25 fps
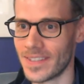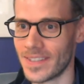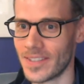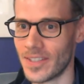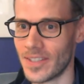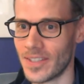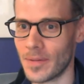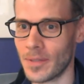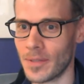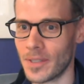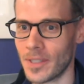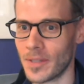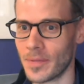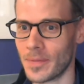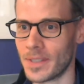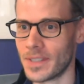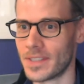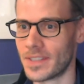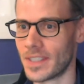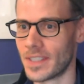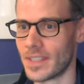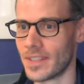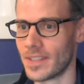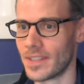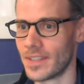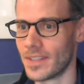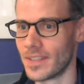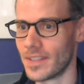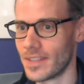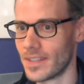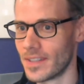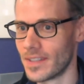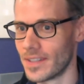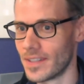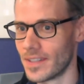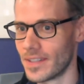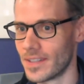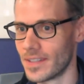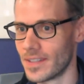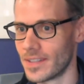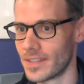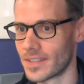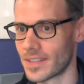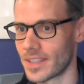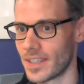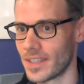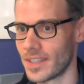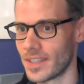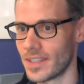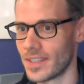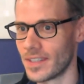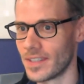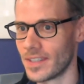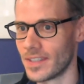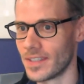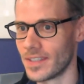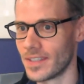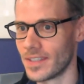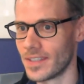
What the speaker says: You able to hear me, Scott?